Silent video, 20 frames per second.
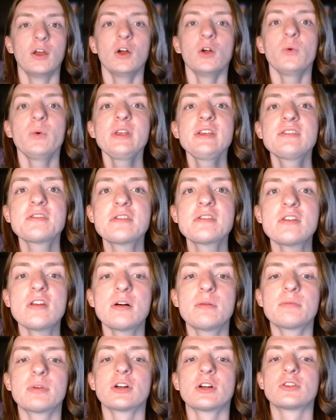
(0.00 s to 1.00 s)
Reason
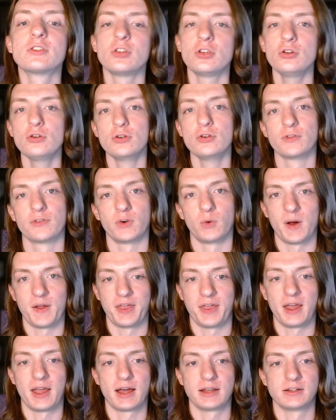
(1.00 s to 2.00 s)
number two for why
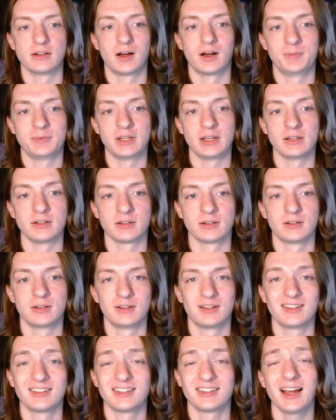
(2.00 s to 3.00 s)
they had to update.
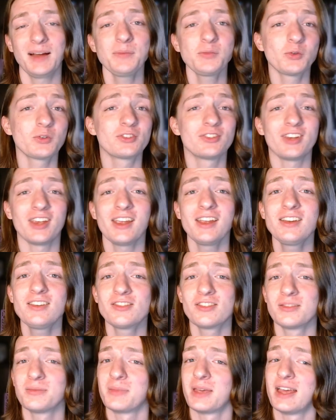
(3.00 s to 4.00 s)
Times were
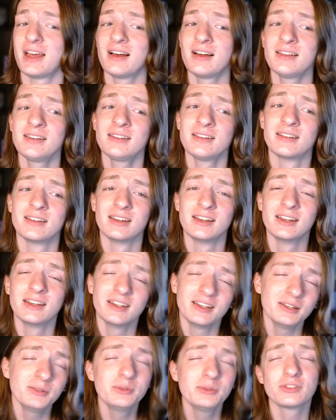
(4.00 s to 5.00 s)
changing, man.
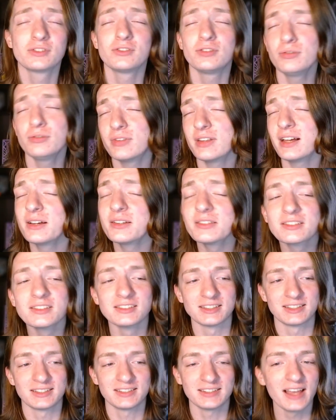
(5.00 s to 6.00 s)
It was two
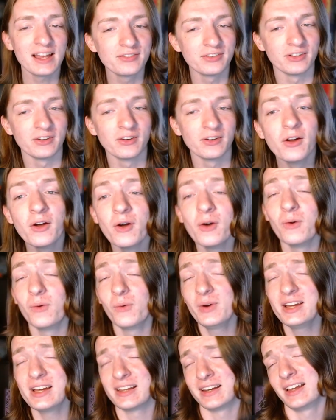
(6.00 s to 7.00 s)
thousand seven.
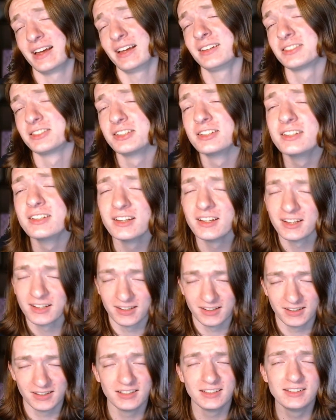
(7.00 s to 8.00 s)
We had entered
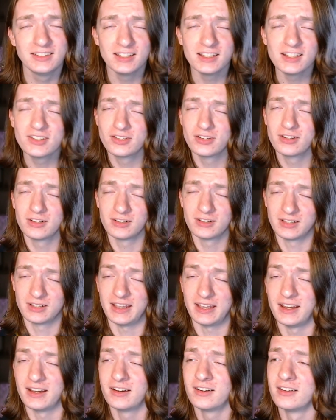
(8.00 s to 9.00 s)
the digital
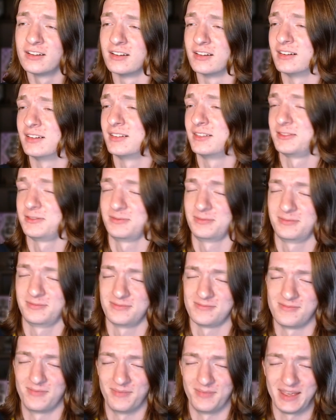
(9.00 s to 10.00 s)
era,
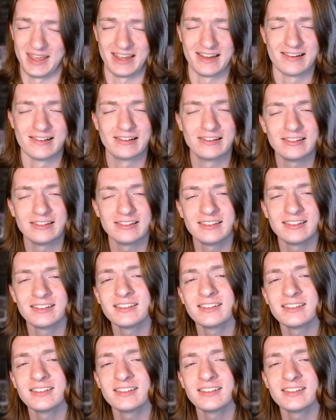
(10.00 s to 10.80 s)
man.